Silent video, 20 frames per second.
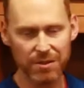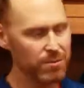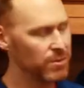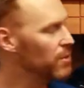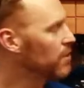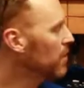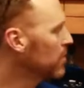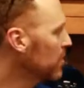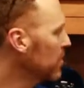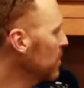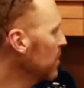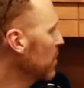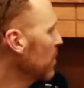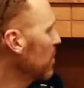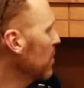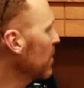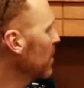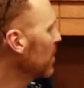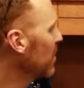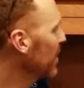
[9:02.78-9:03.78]
the mucus in your
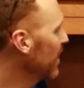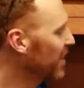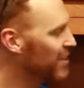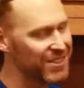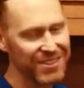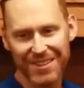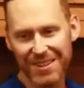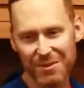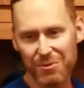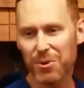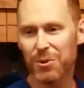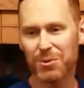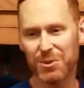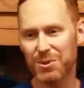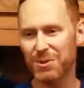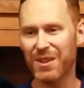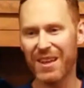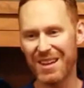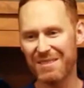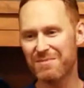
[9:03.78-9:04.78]
throat. Actually, it won't
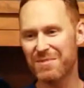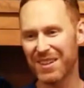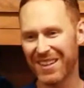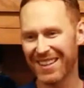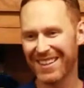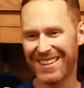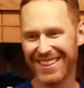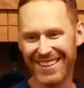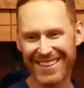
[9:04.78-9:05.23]
do that, but